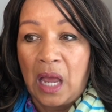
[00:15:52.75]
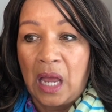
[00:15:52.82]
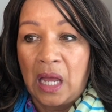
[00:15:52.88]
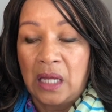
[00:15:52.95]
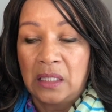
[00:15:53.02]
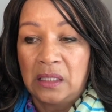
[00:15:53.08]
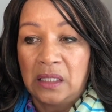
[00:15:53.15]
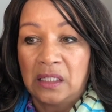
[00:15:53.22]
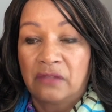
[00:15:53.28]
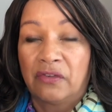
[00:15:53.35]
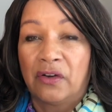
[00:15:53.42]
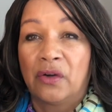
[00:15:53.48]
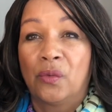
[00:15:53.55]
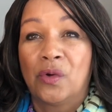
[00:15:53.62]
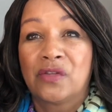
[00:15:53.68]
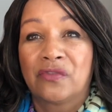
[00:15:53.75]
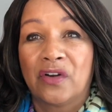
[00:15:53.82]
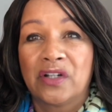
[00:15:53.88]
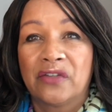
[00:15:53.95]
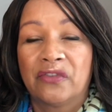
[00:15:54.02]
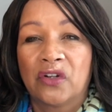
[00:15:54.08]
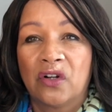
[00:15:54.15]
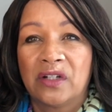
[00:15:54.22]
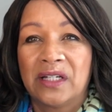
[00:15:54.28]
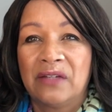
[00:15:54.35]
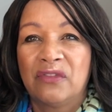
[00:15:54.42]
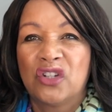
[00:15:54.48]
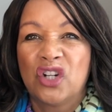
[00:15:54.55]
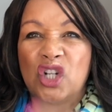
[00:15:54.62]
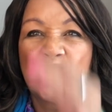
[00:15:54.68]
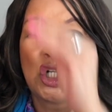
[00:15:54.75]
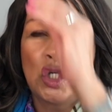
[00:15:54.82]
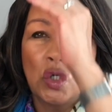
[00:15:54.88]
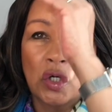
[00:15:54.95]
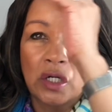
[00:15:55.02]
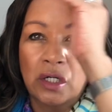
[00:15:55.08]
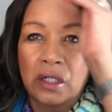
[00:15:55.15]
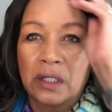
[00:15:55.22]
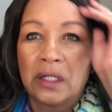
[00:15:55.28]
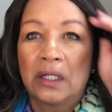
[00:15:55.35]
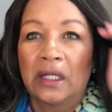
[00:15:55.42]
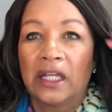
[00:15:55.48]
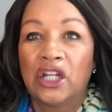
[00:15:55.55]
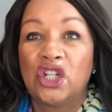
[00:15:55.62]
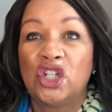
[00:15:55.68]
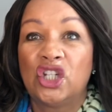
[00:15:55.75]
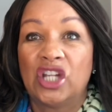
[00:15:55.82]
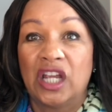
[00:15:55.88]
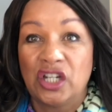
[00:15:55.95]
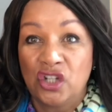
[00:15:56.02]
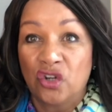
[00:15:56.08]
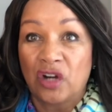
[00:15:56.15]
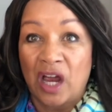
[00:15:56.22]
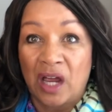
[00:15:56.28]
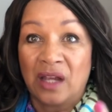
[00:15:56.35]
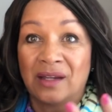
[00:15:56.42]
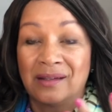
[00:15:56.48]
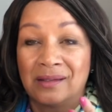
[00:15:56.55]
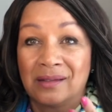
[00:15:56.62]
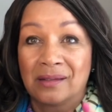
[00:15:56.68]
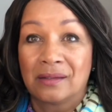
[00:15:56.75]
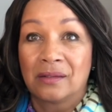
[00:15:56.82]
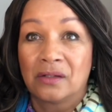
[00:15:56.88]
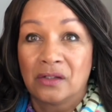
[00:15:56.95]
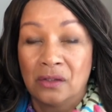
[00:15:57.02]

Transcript: and it was very difficult even to look in your eyes,